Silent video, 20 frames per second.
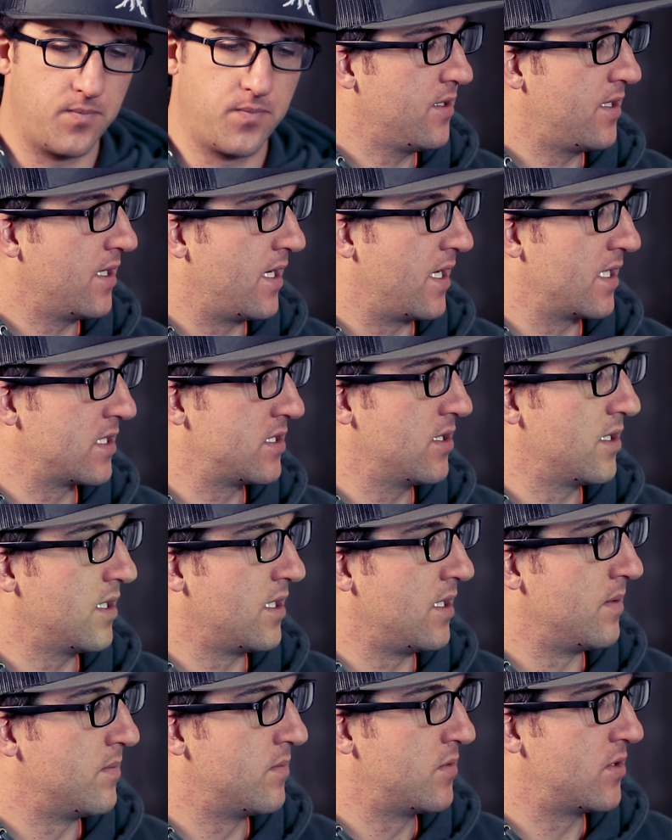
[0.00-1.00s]
You can
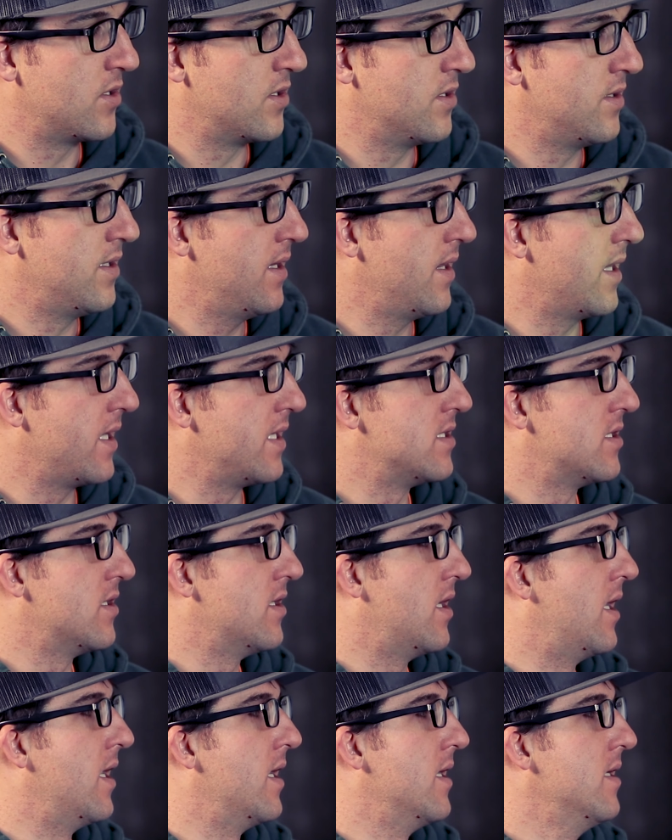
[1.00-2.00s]
actually turn the laser
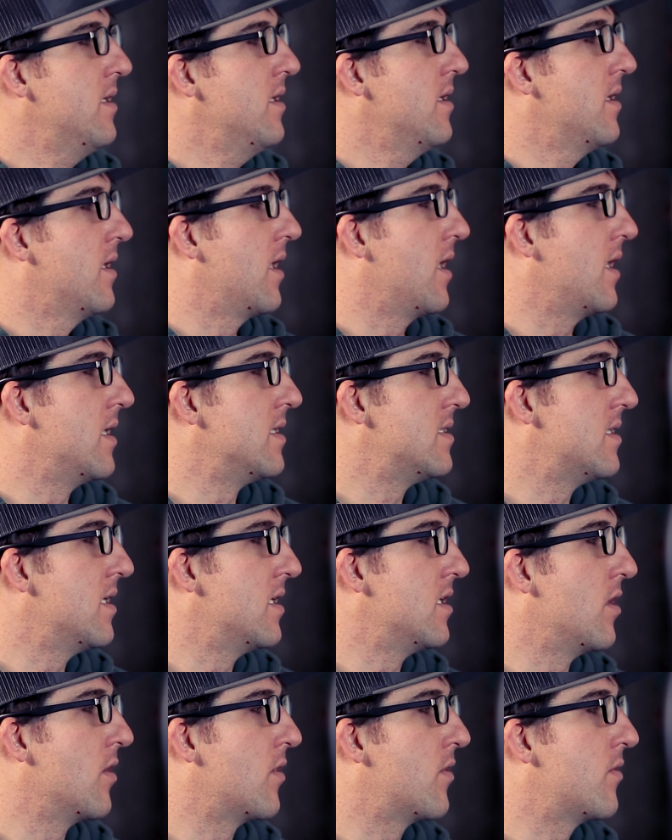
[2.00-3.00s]
on and
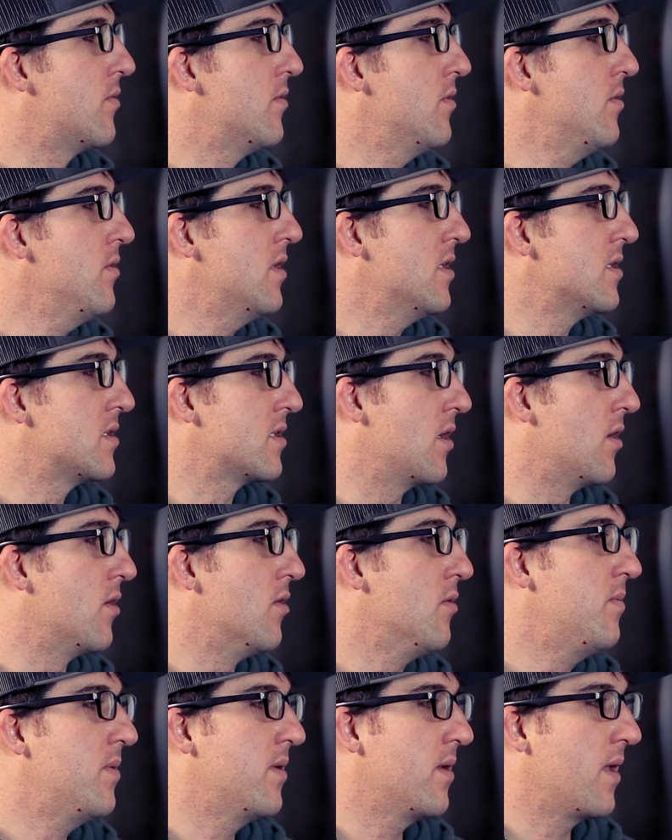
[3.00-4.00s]
send it through the
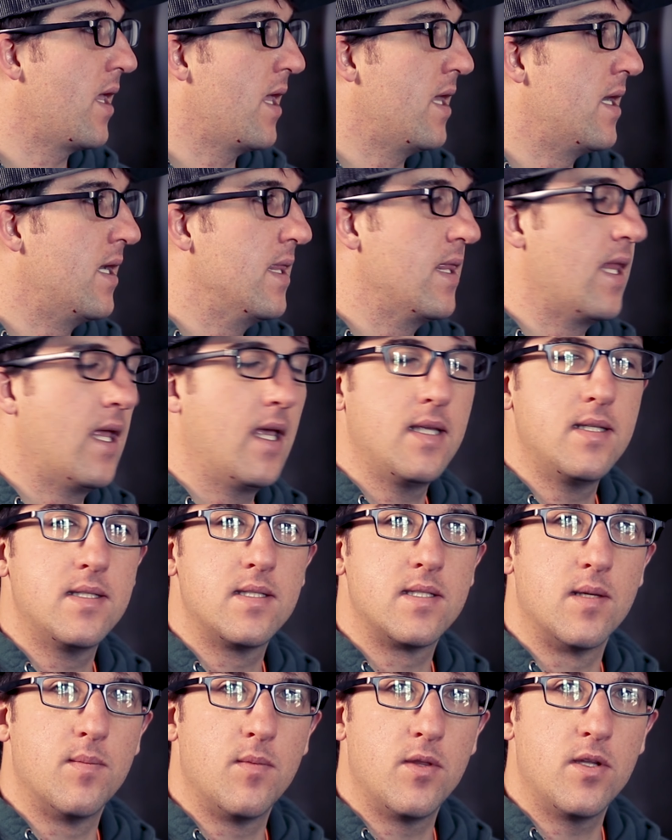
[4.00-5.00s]
scope in a line
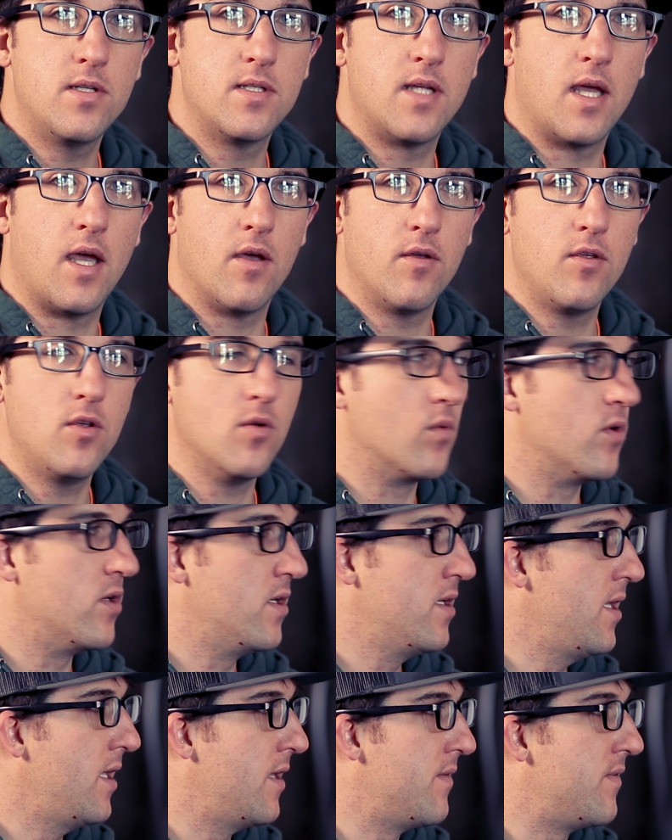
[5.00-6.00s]
similar to how you
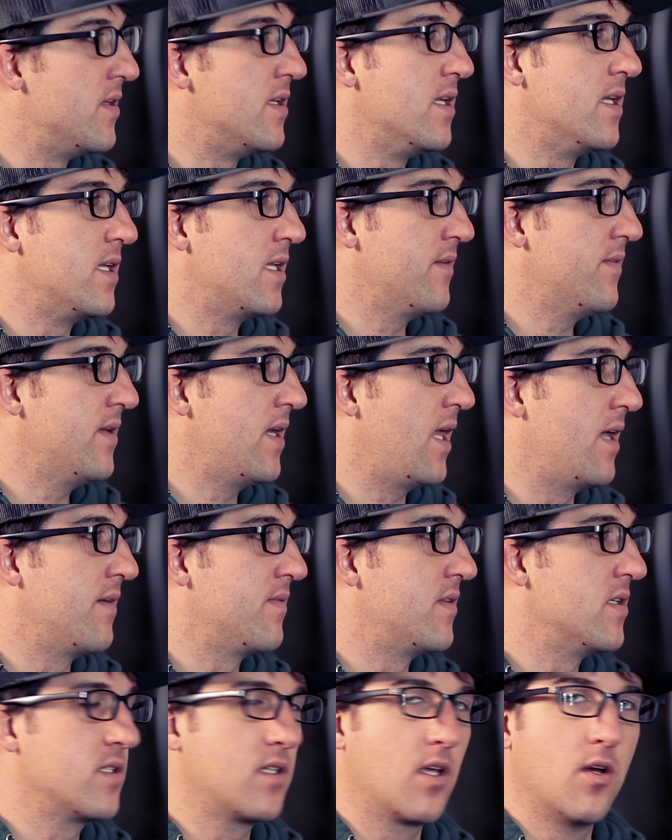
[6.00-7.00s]
would if you didn't even have
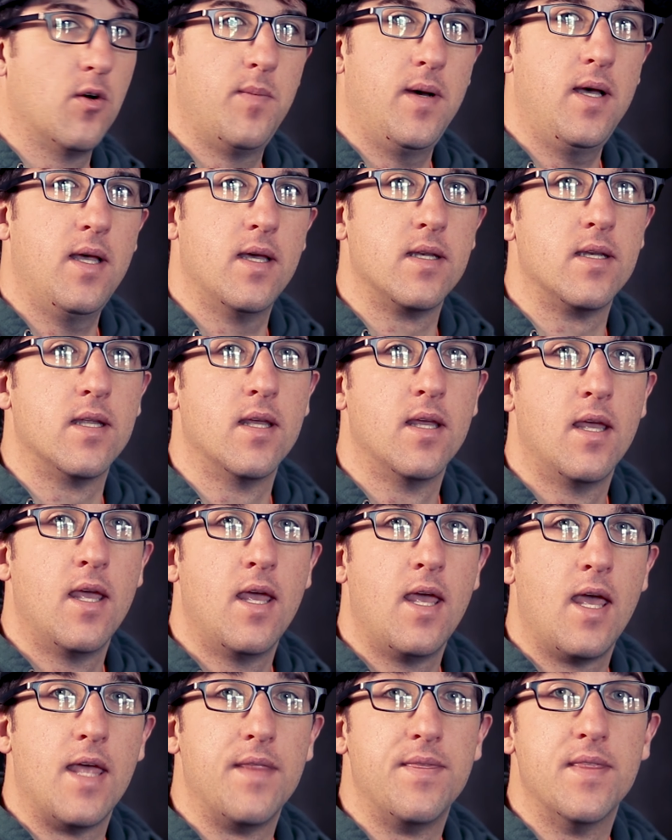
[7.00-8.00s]
the scope on.
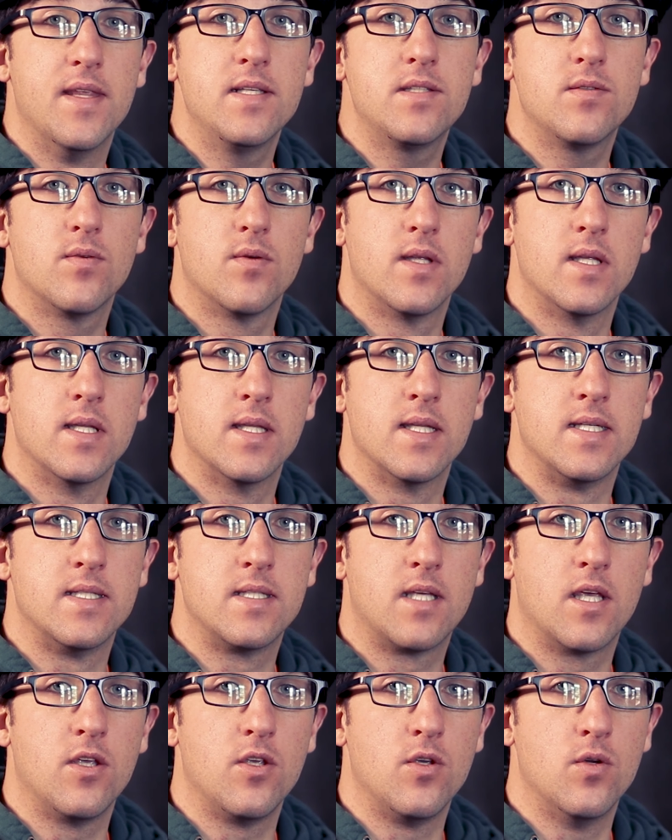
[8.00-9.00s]
And this will at
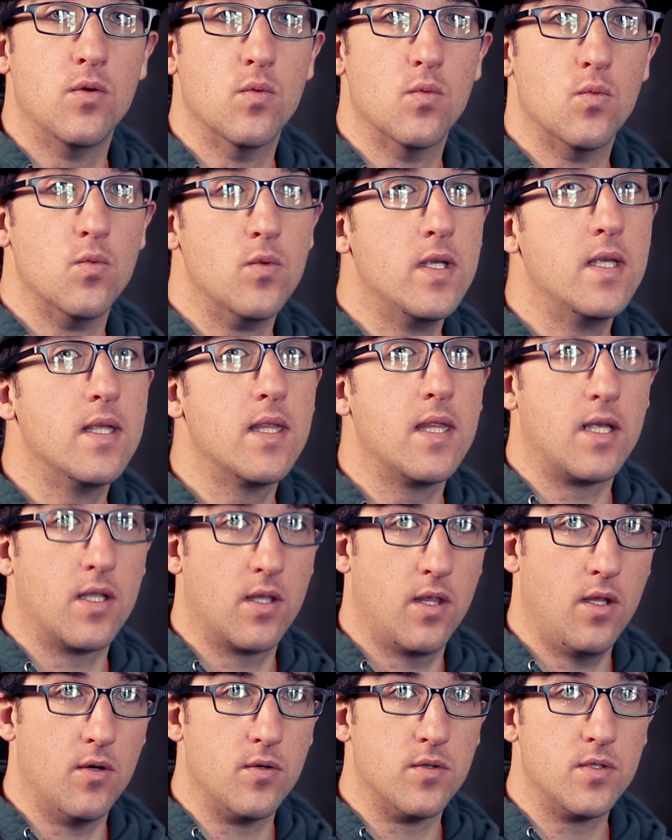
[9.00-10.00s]
least get you really
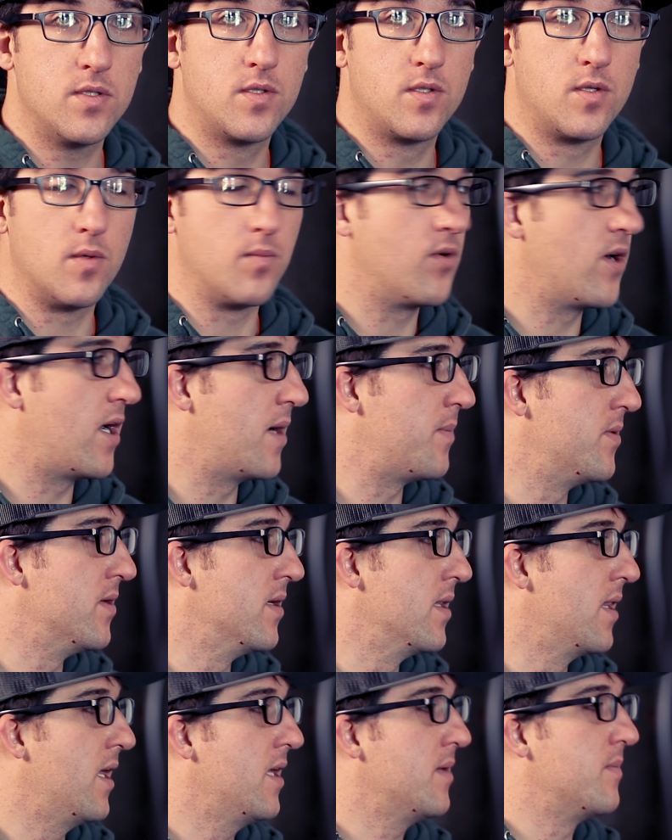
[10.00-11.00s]
close to proper
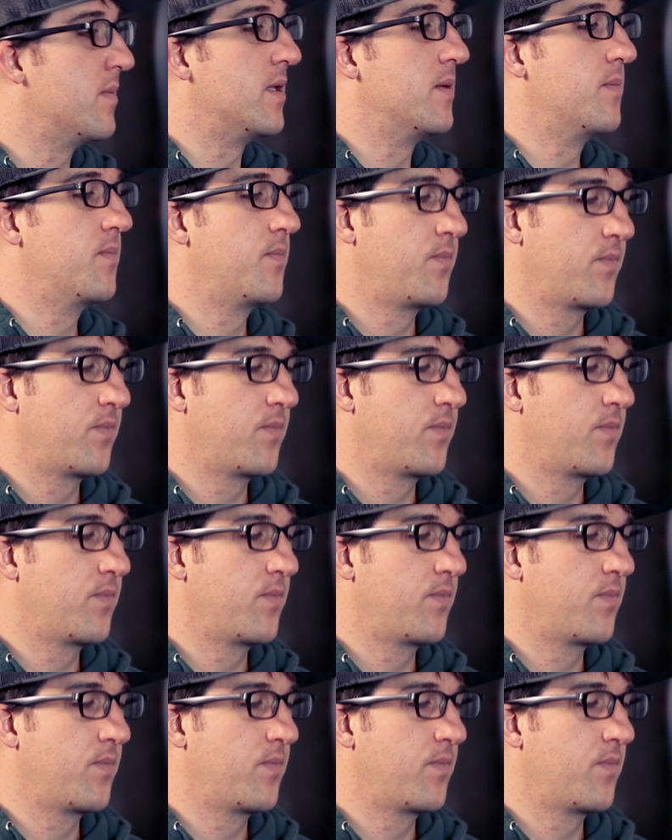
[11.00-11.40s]
alignment.